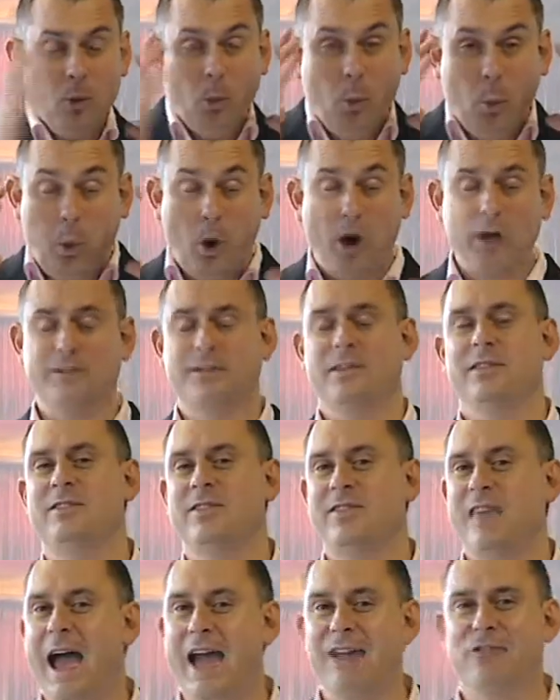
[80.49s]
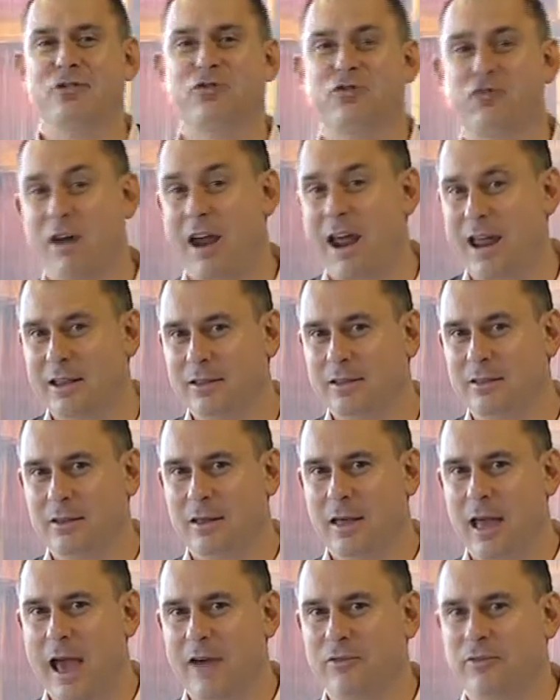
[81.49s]
What does that trend
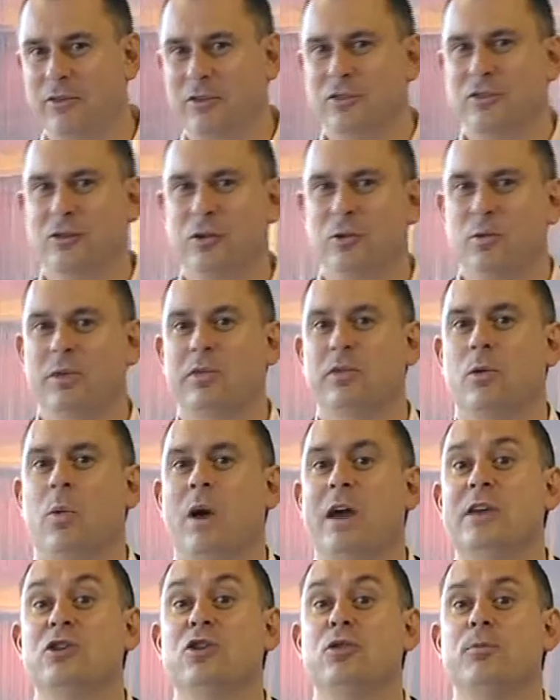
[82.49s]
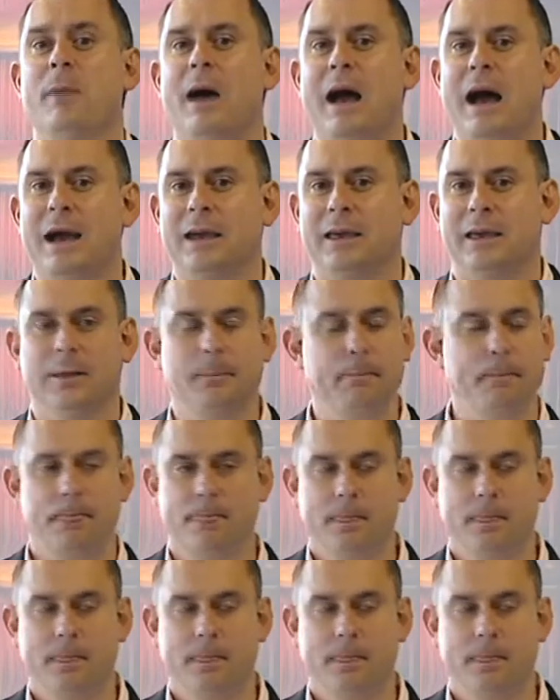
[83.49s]
have to do with the way you market?